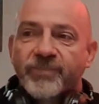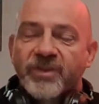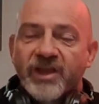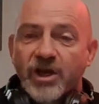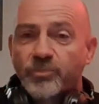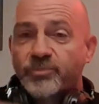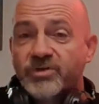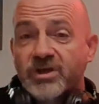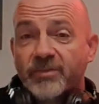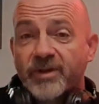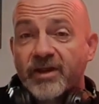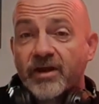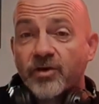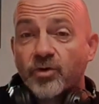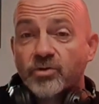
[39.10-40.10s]
The album's coming
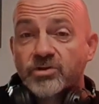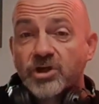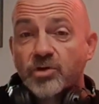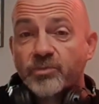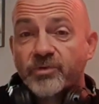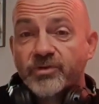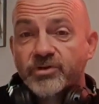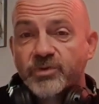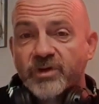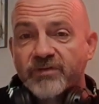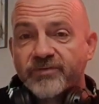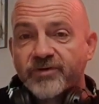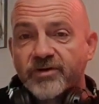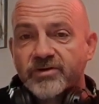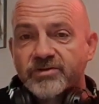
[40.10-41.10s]
out on October the
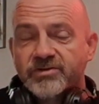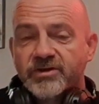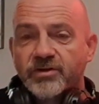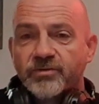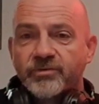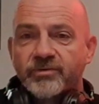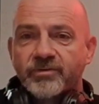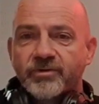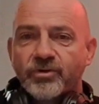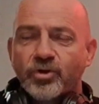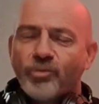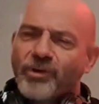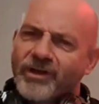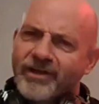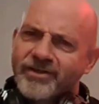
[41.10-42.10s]
21st, so
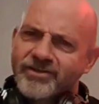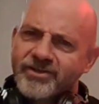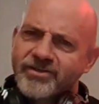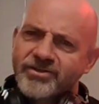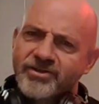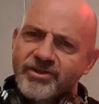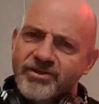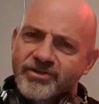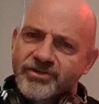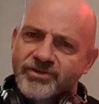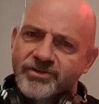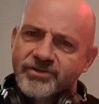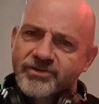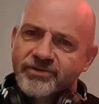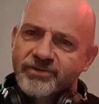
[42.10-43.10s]
you'll be listening to
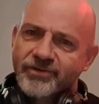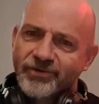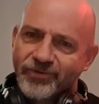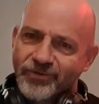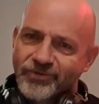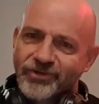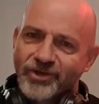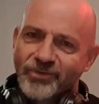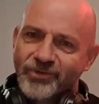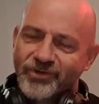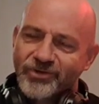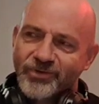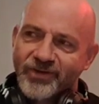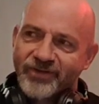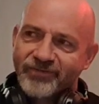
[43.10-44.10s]
this on October the
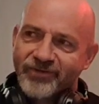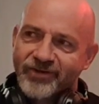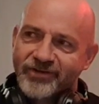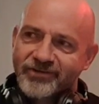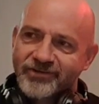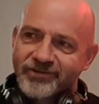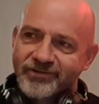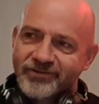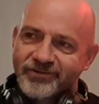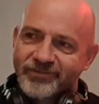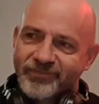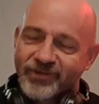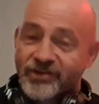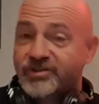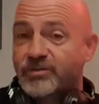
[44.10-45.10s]
21st,
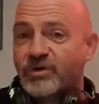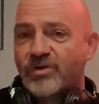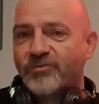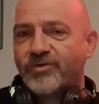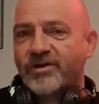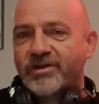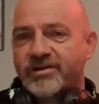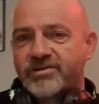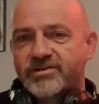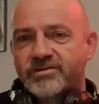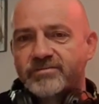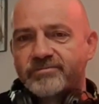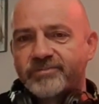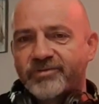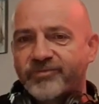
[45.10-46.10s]
because I won't
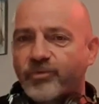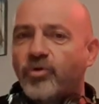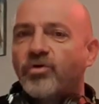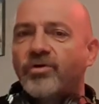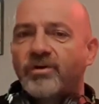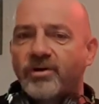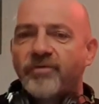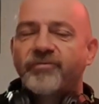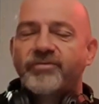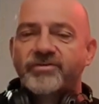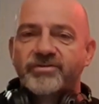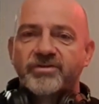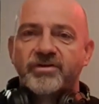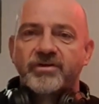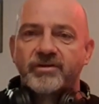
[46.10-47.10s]
release before,
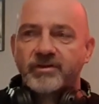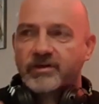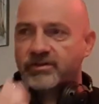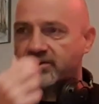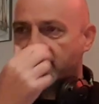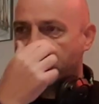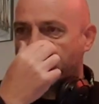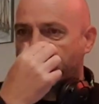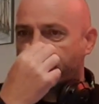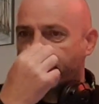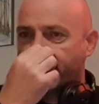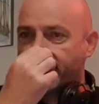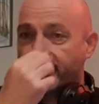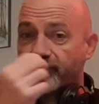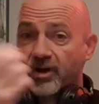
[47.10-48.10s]
obviously, because
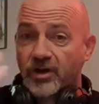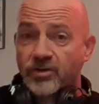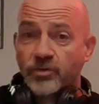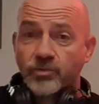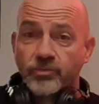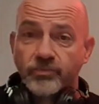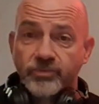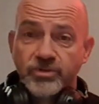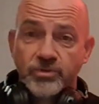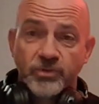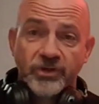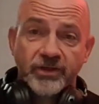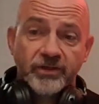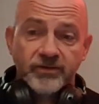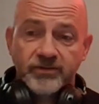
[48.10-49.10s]
Michael
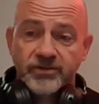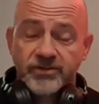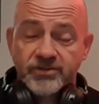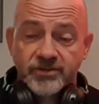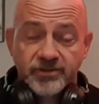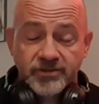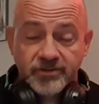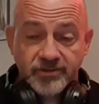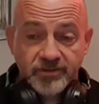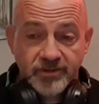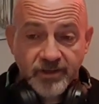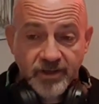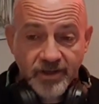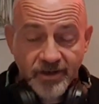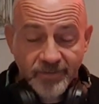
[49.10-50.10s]
Sweet, just
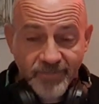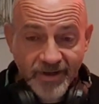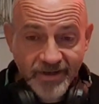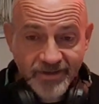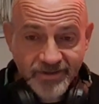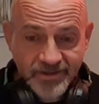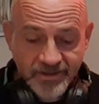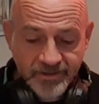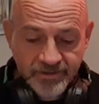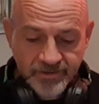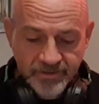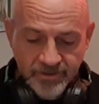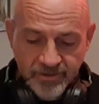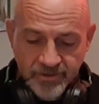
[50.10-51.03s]
an amazing